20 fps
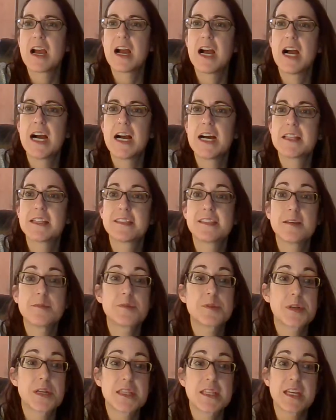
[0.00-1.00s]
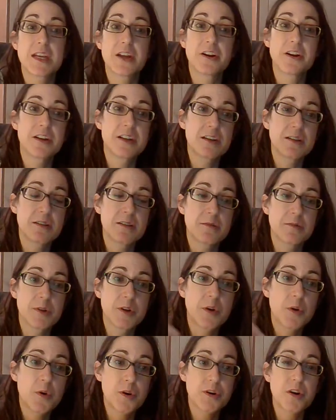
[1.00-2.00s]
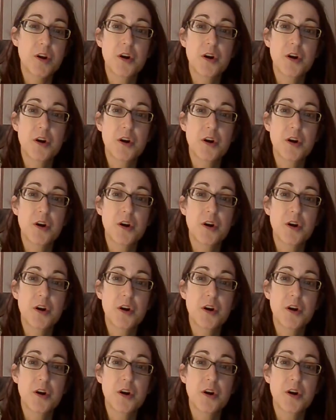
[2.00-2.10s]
The same sort of thing. You're going to record